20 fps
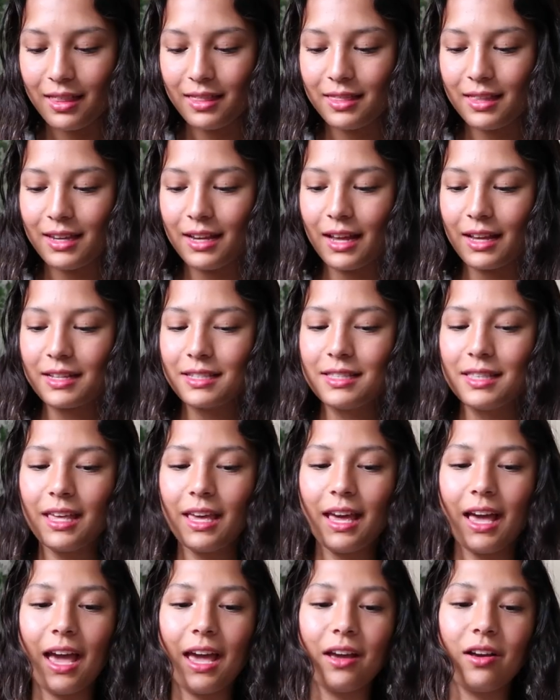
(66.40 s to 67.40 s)
The next
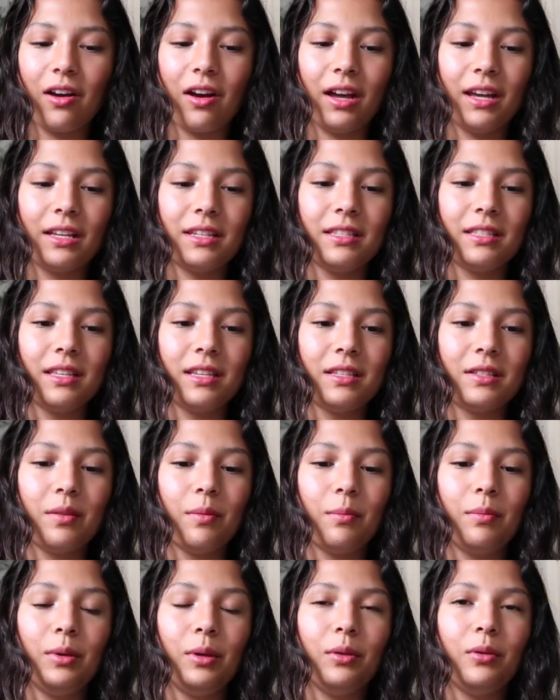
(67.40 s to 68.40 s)
thing I got is this
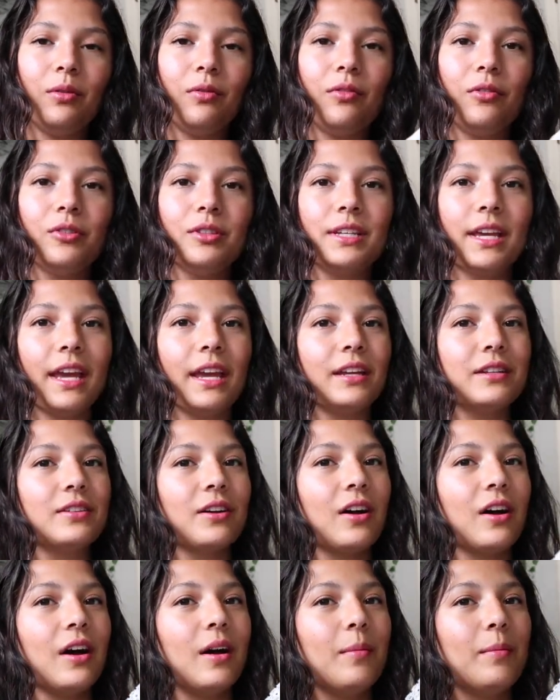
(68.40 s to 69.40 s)
beautiful tank
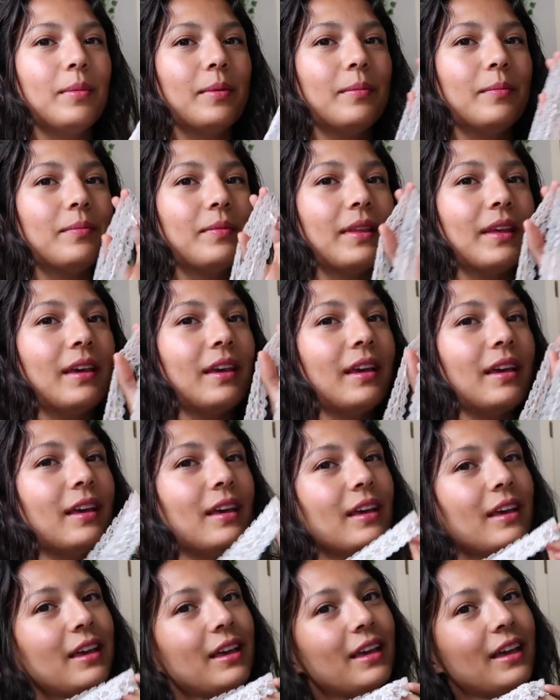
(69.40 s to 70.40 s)
top.
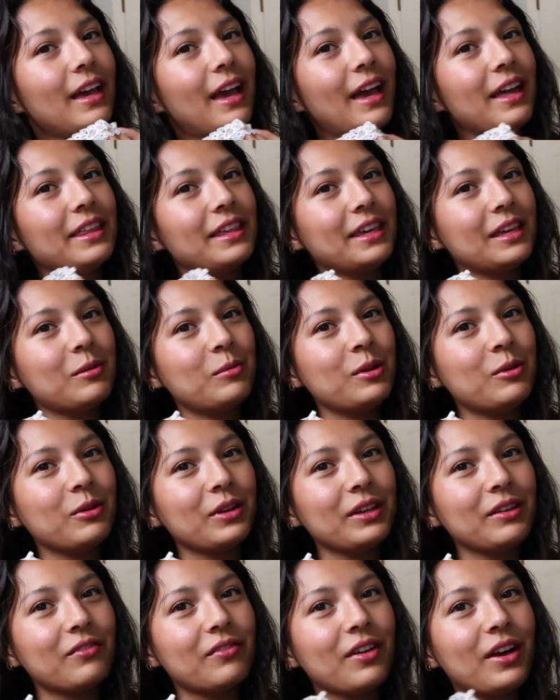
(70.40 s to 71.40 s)
I think it'd be
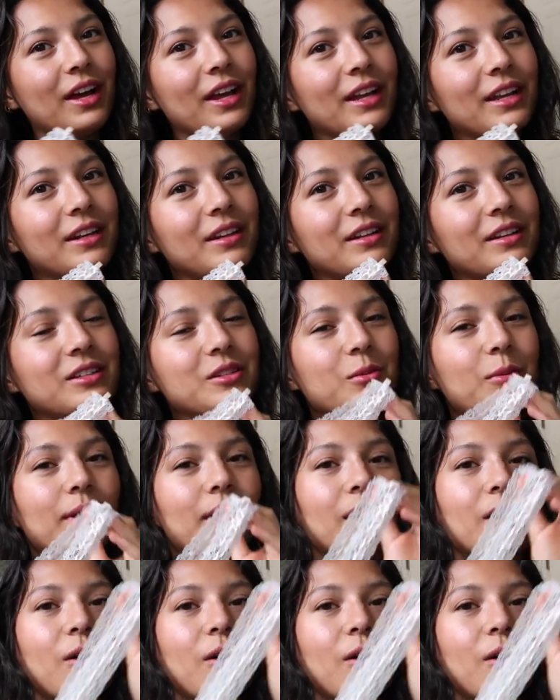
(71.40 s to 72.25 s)
really fun to wear